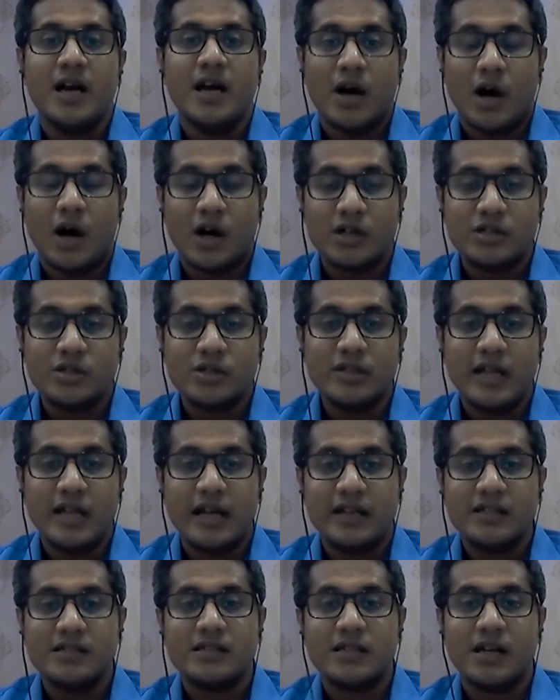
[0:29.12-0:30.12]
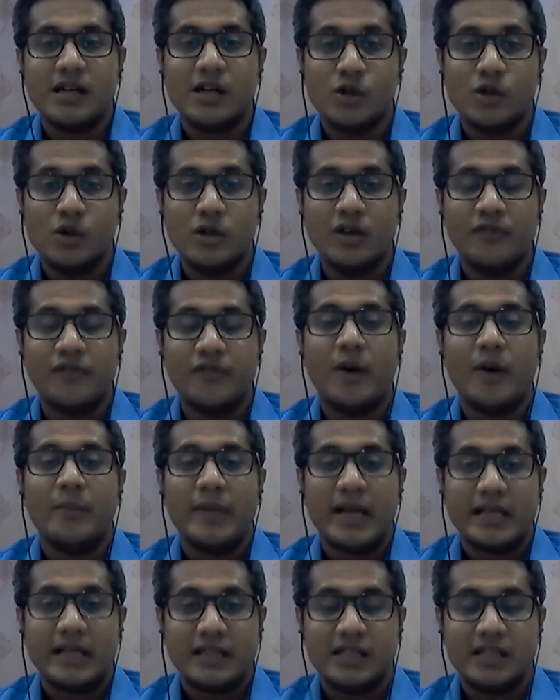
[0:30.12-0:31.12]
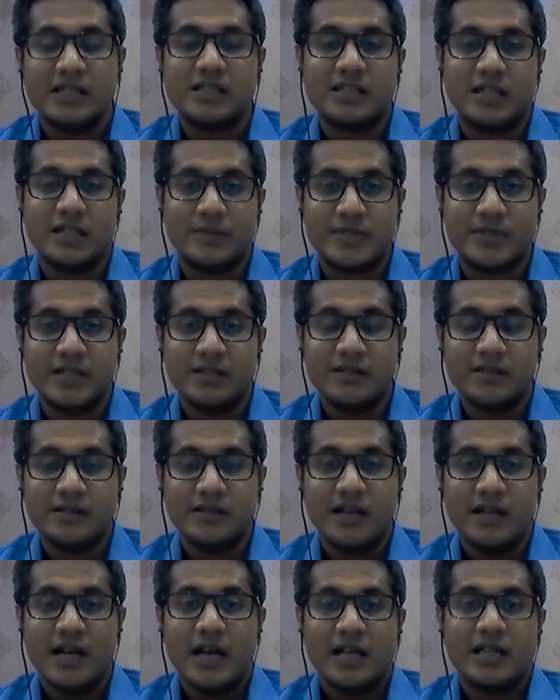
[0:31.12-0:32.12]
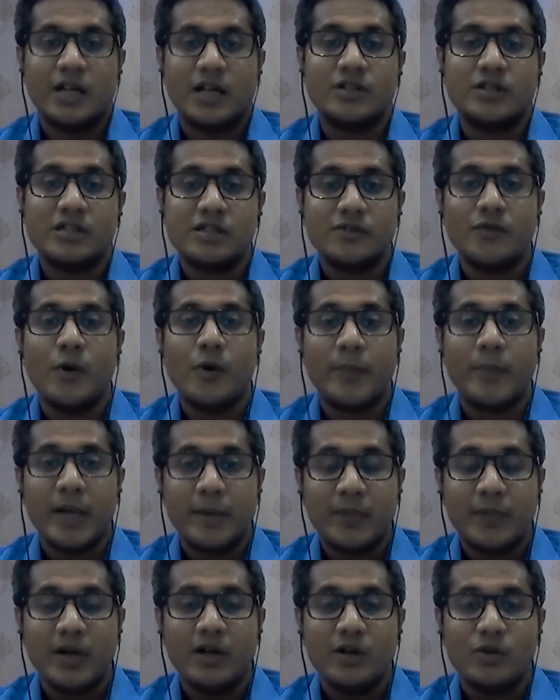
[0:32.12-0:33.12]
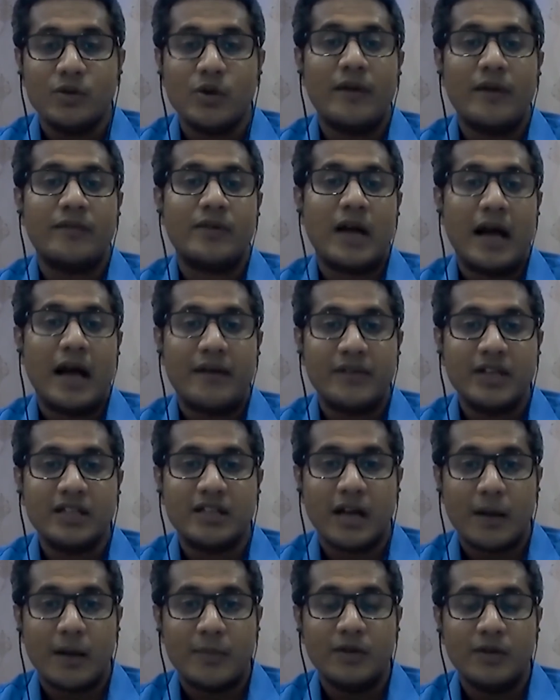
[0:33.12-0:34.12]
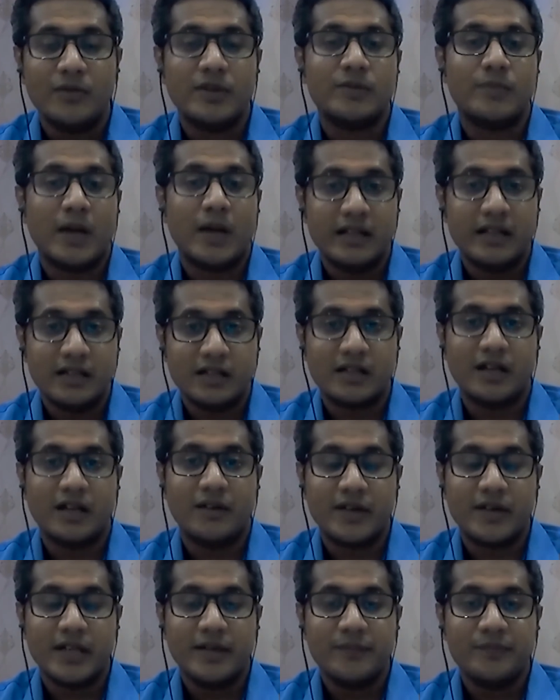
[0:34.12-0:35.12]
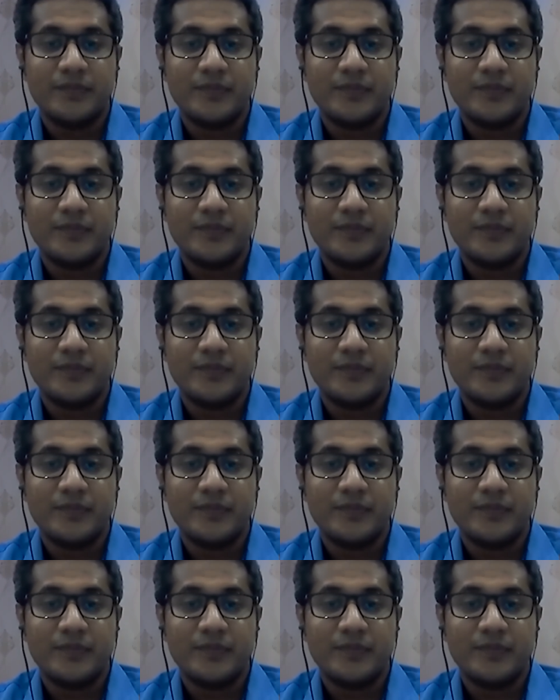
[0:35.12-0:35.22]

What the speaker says: Also, there is a Google form in the description. Now, this is for people who are having trouble with money recovery.